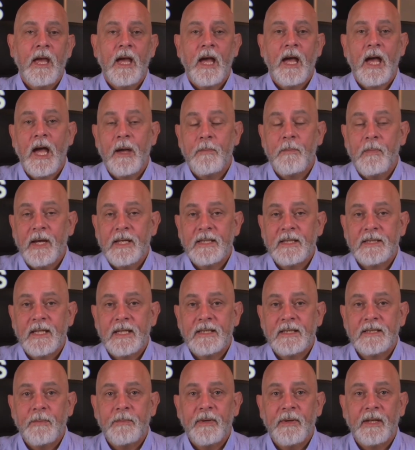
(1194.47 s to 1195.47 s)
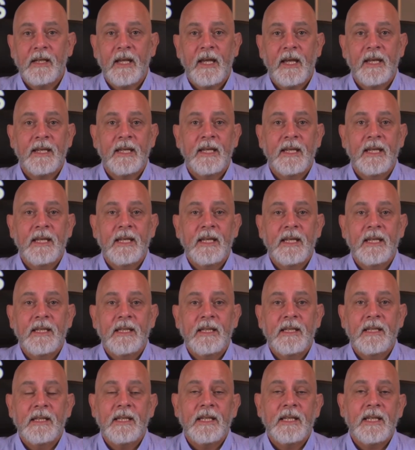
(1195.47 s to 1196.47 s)
I might say something like,
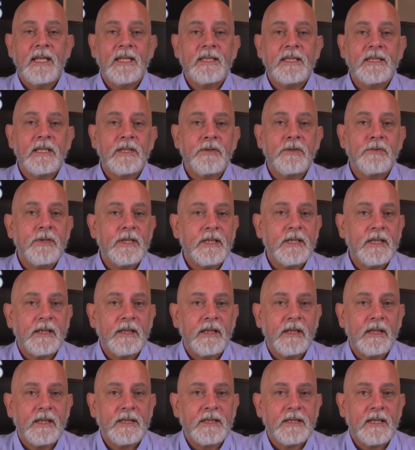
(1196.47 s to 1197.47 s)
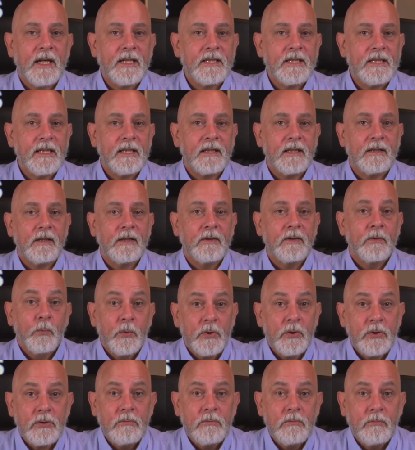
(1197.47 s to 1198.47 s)
Is it a ridiculous idea?
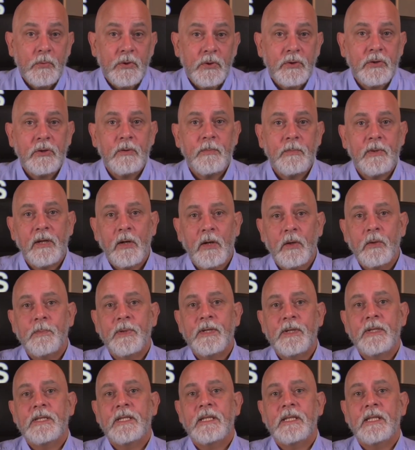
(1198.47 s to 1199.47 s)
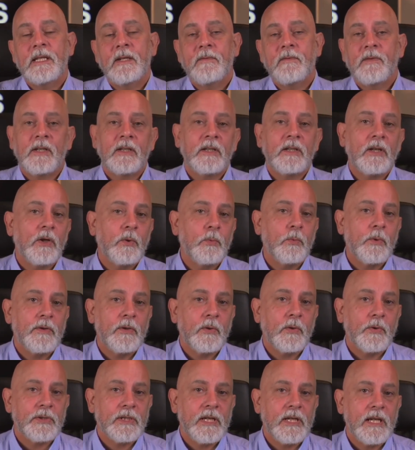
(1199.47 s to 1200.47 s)
Would you be open to give it a go with
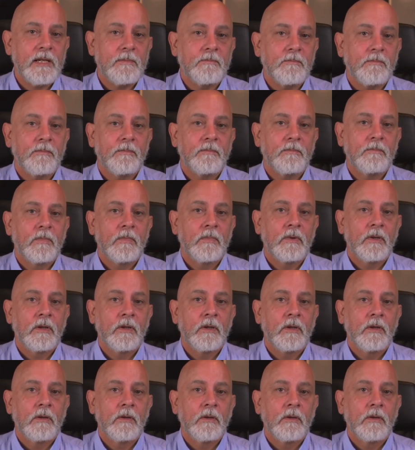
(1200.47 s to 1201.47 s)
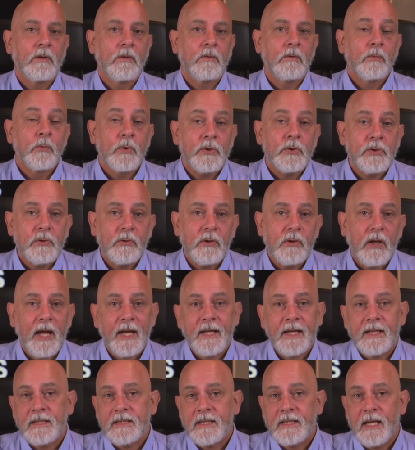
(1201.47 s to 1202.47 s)
your team? Would you
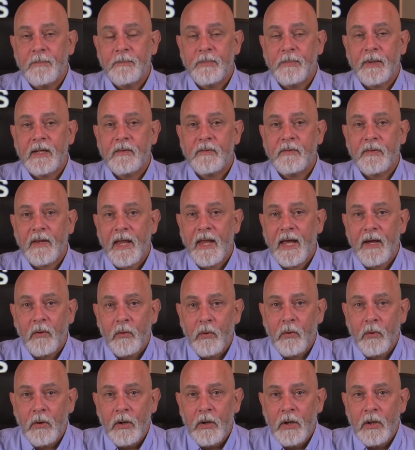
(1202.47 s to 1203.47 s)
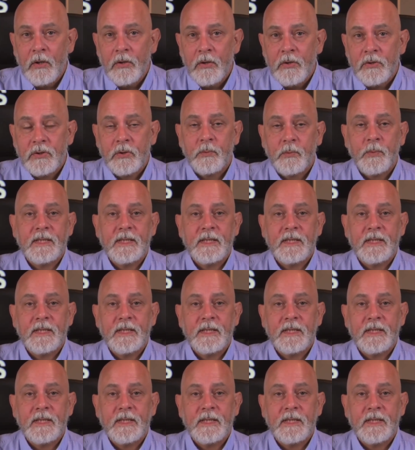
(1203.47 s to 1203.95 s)
like a template for that? Or should we